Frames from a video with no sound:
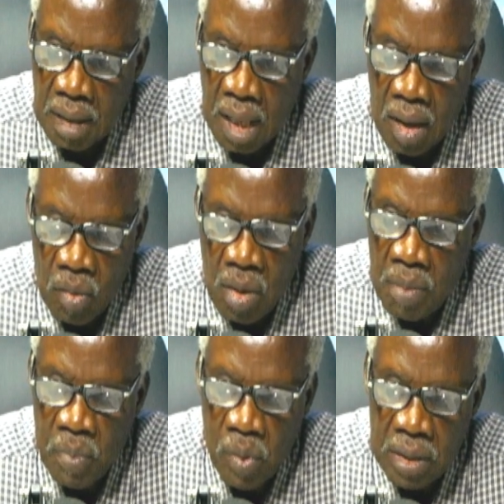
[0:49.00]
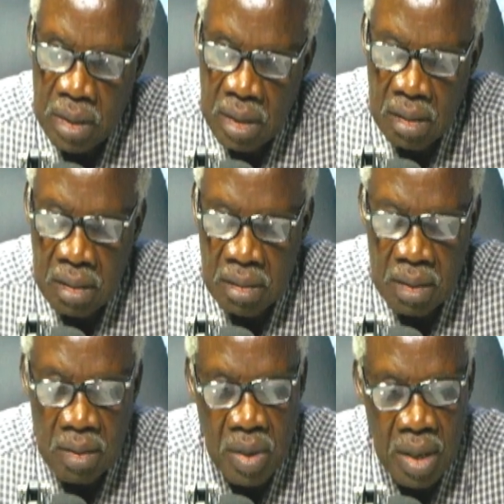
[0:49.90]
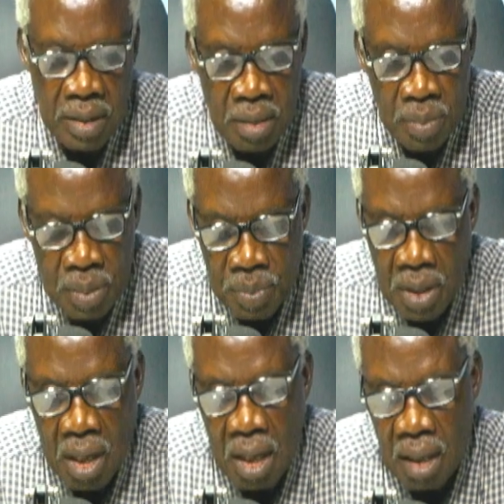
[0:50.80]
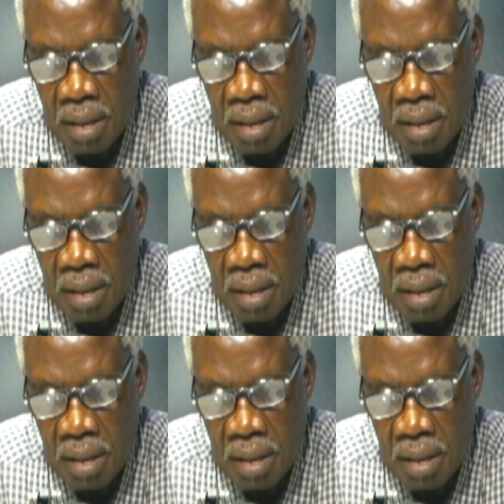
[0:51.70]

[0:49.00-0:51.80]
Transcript: enkwabo din sini wiase bibia